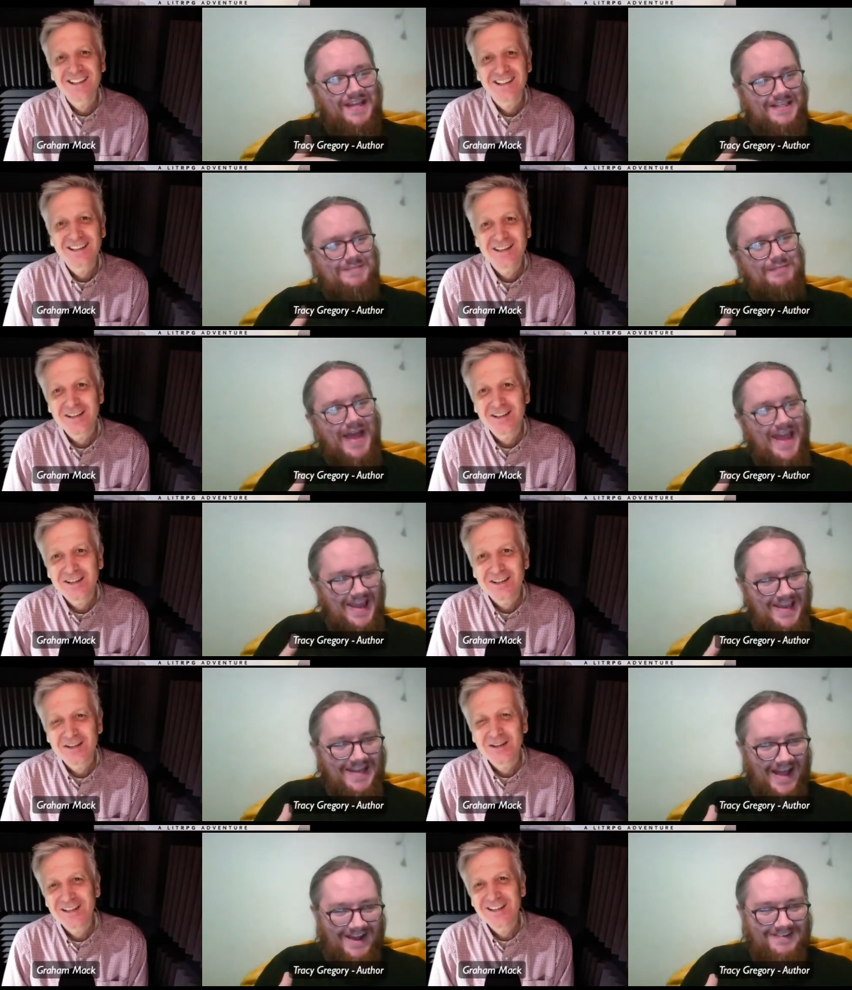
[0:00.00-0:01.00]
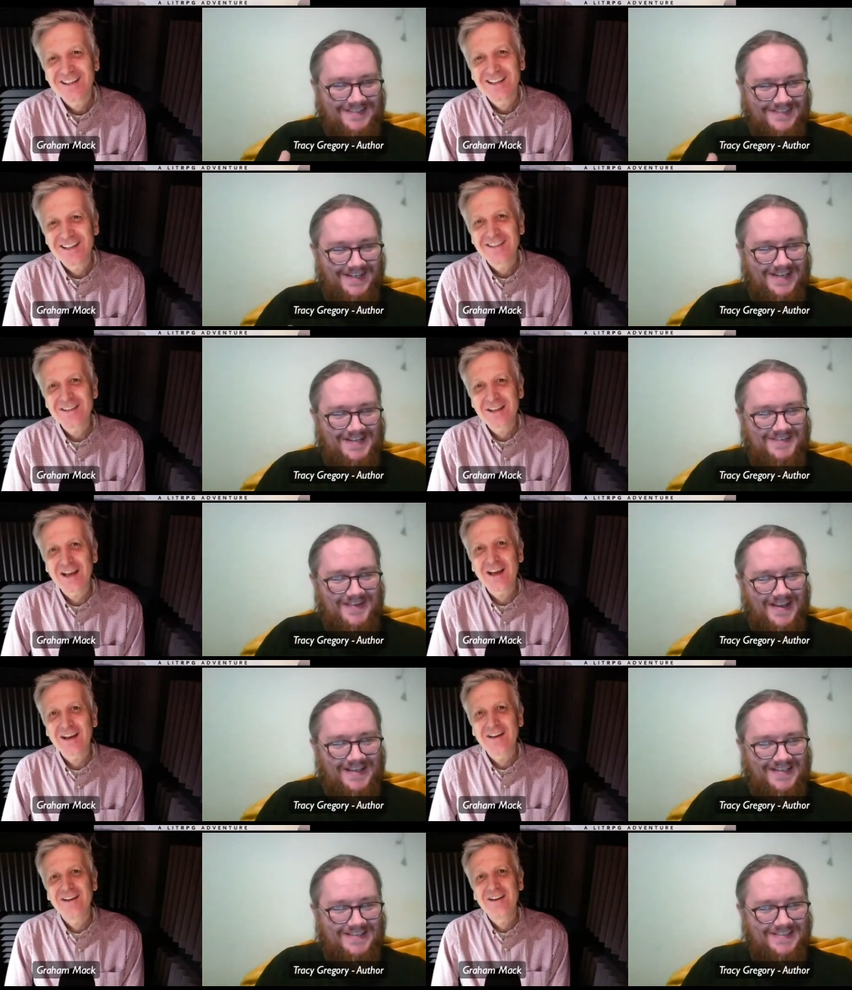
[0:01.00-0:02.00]
Speaker 1: explain outside yeah.
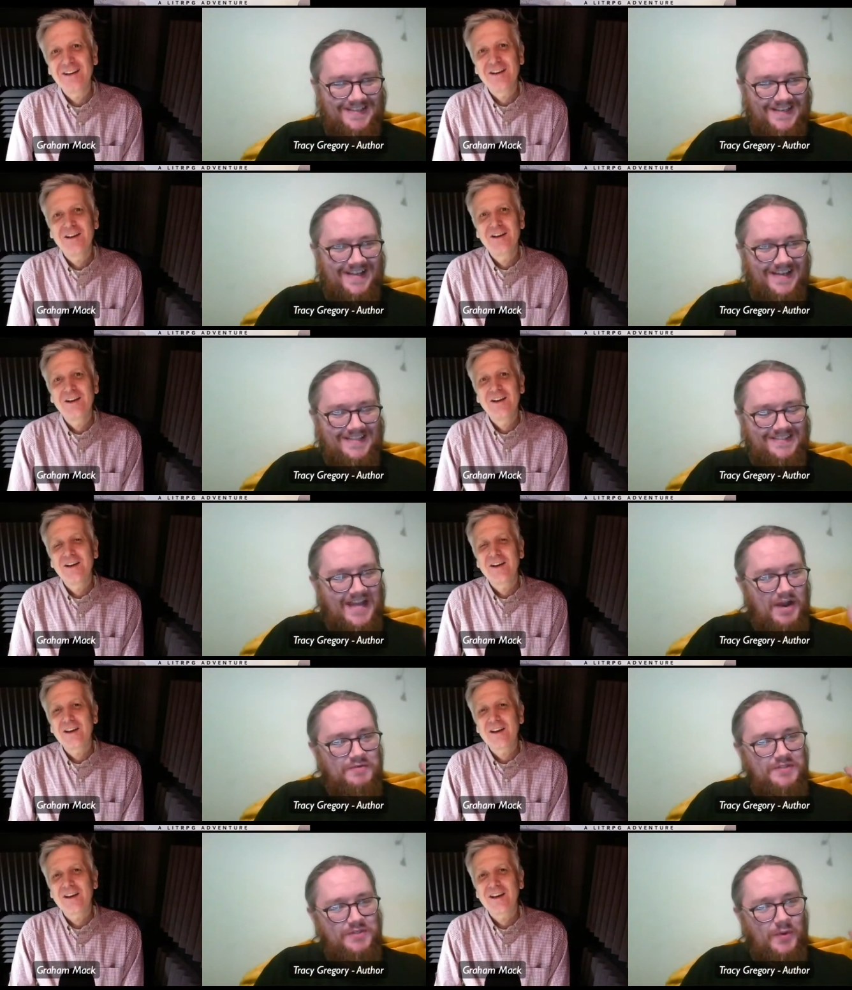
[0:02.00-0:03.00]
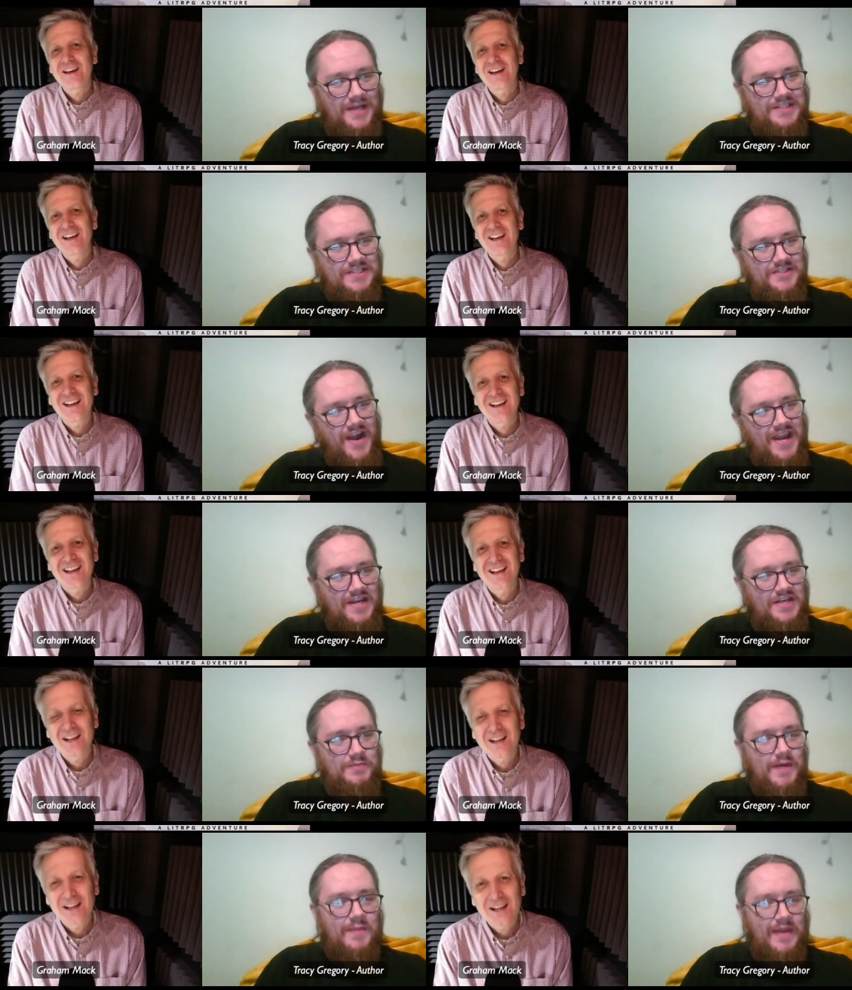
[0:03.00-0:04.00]
of it. It sounds quite
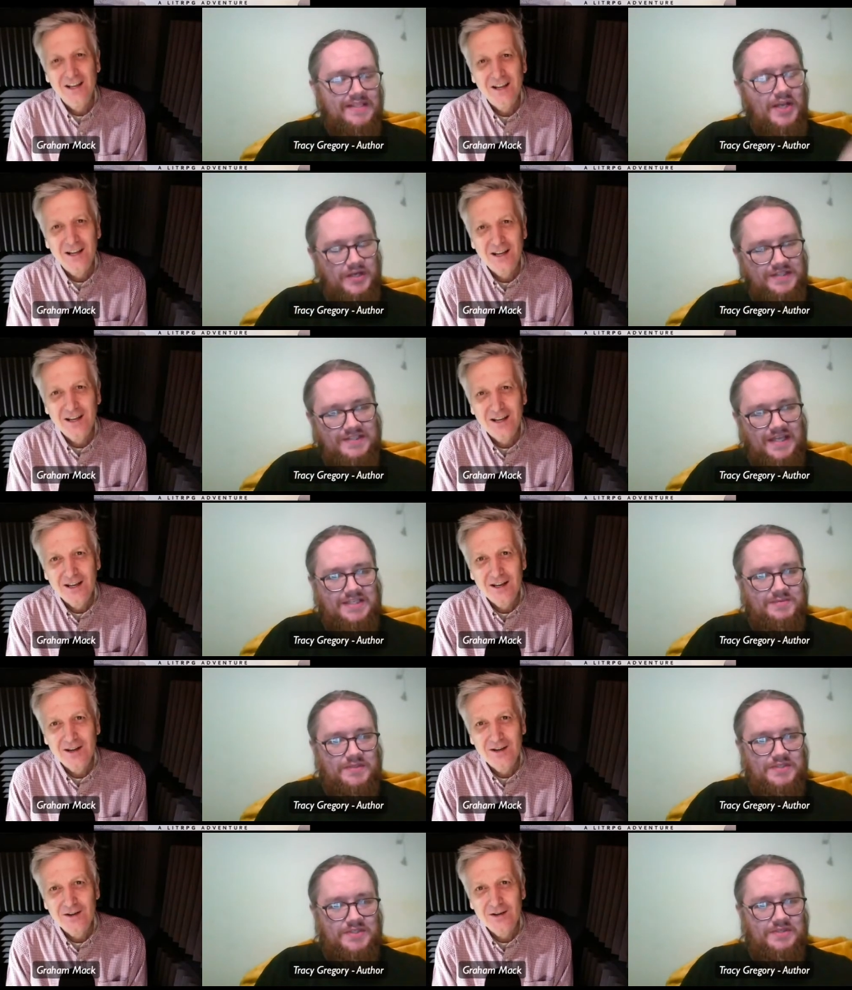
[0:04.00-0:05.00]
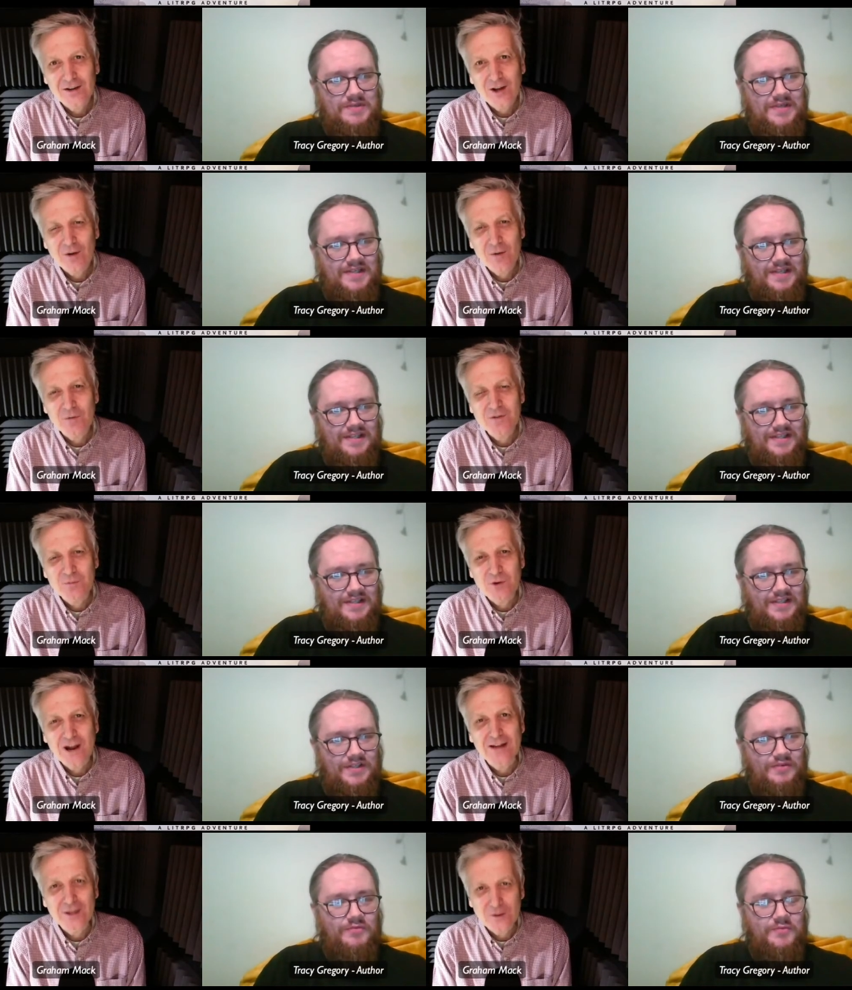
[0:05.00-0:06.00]
strange, but it makes a lot of sense once you. No,
Speaker 2: it was
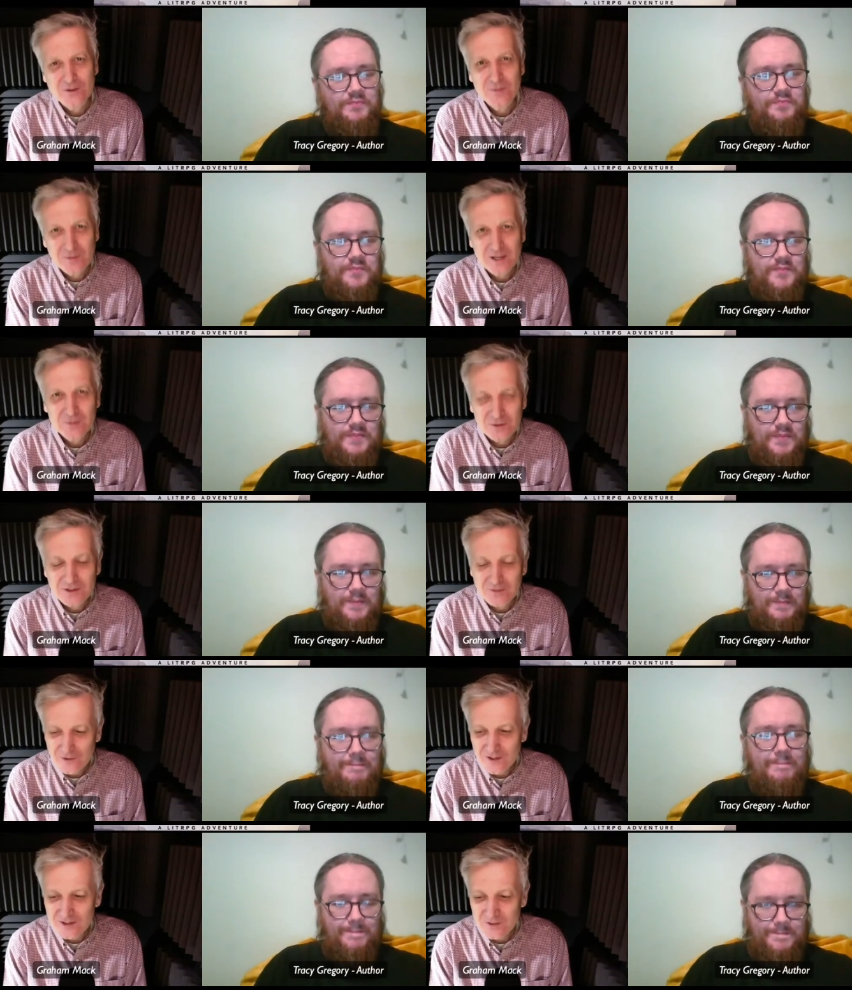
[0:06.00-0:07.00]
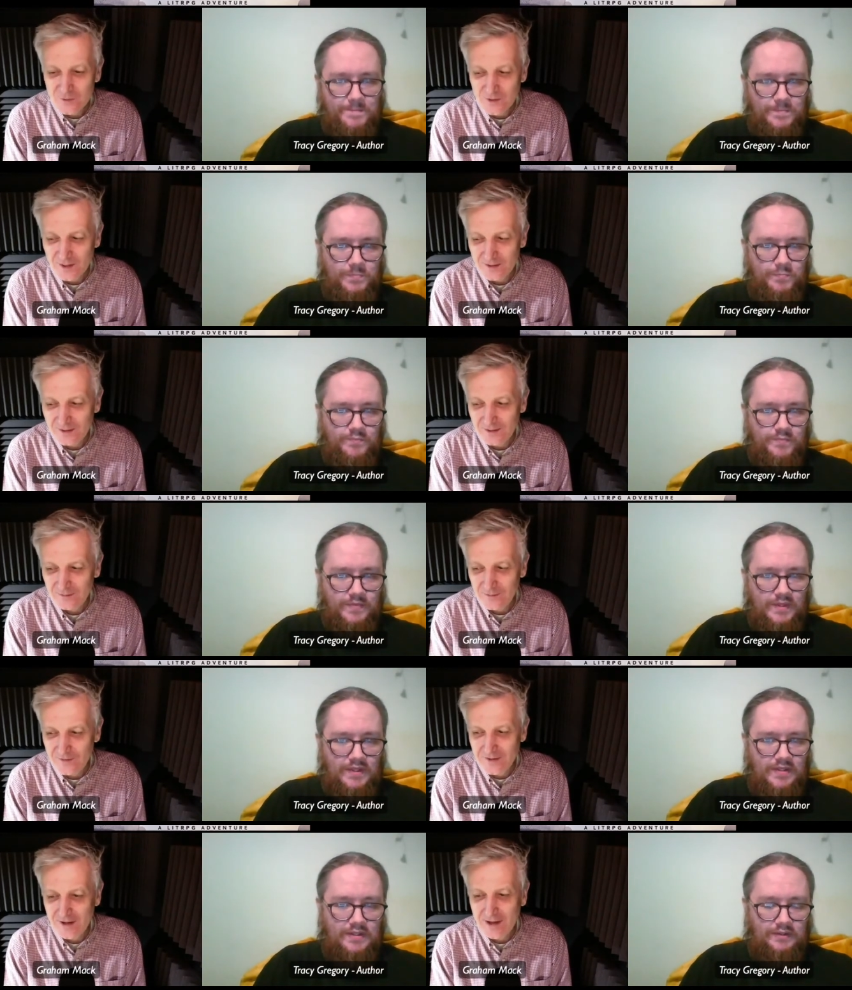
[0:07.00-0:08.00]
brand new to me with the first one I did
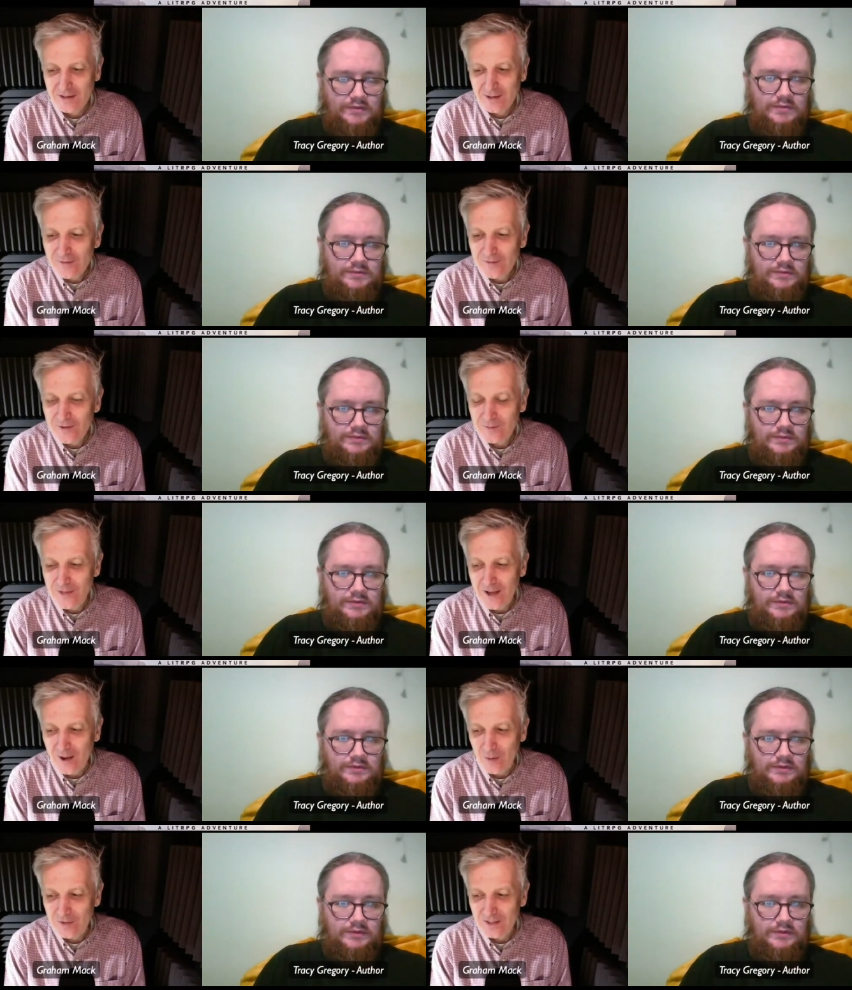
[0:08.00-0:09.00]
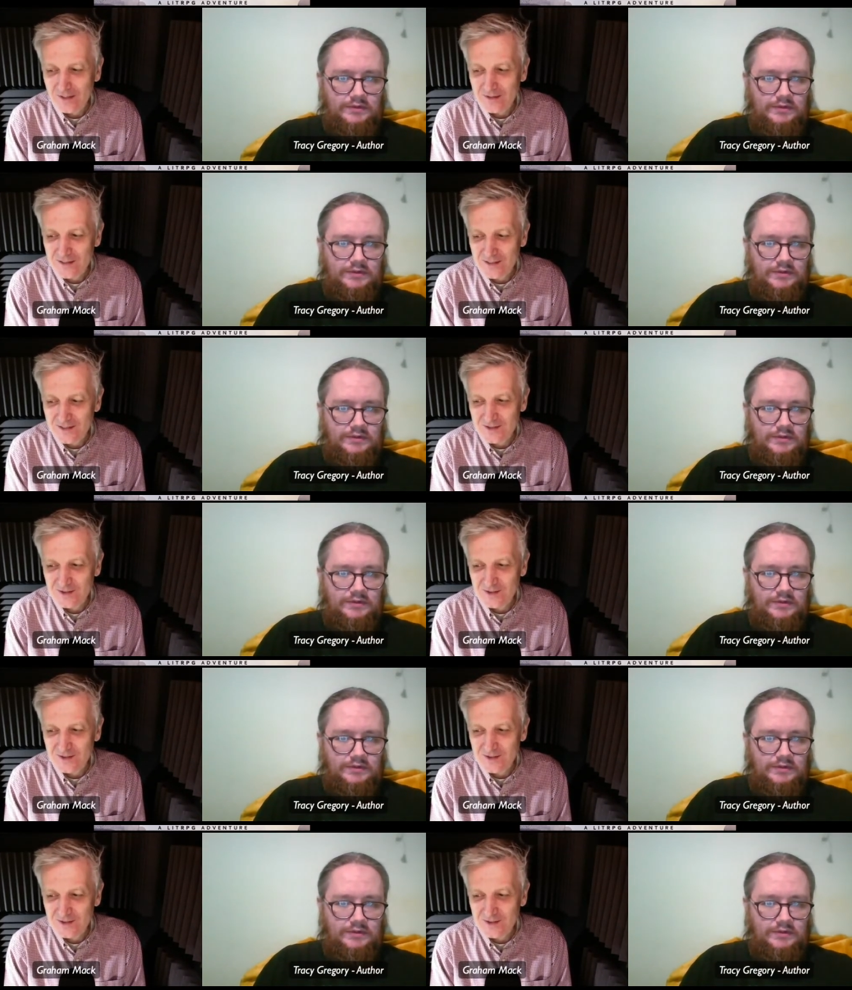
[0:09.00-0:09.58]
for you, and I love them now because it's